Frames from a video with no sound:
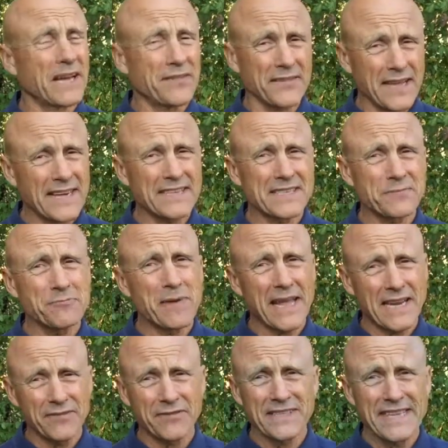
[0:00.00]
Thad is a
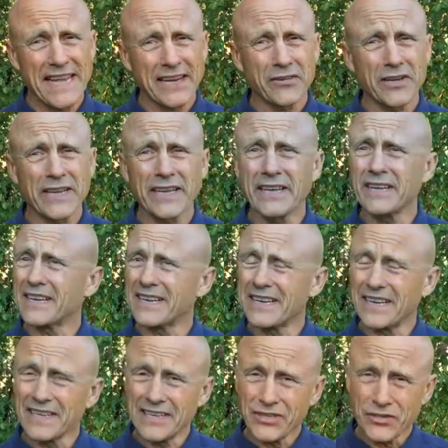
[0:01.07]
man of integrity,
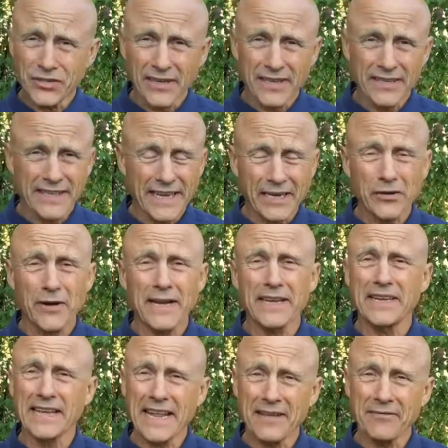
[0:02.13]
a decorated
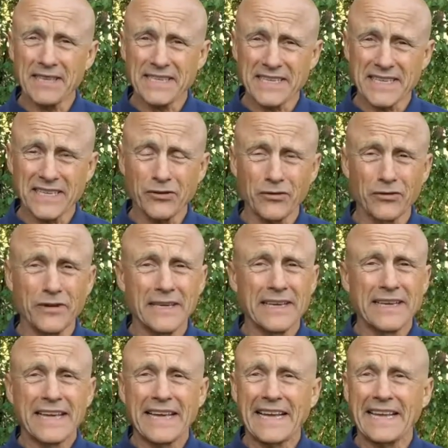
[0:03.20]
Navy SEAL,
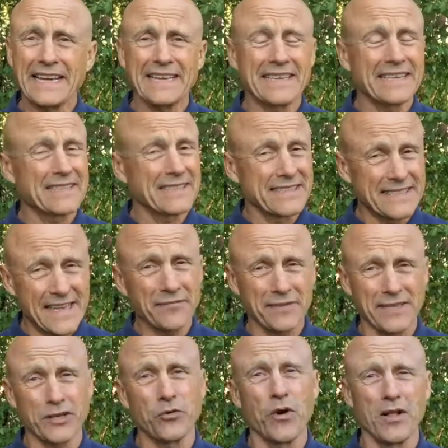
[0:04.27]
and
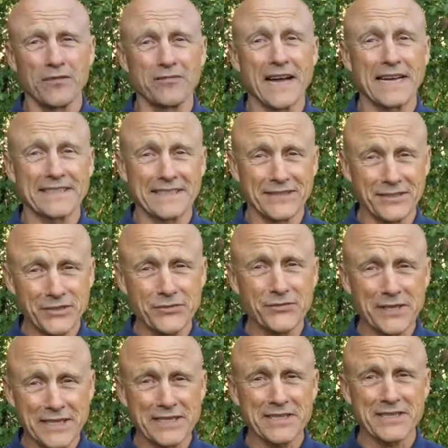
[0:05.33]
definitely qualified to do
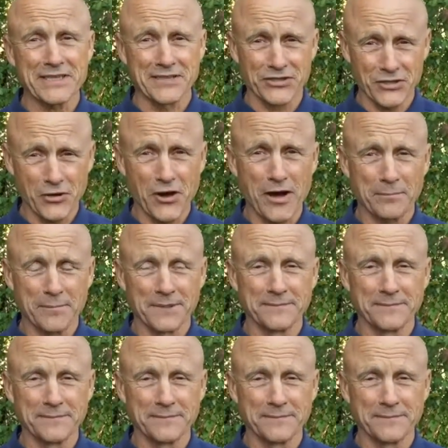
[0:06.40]
this job.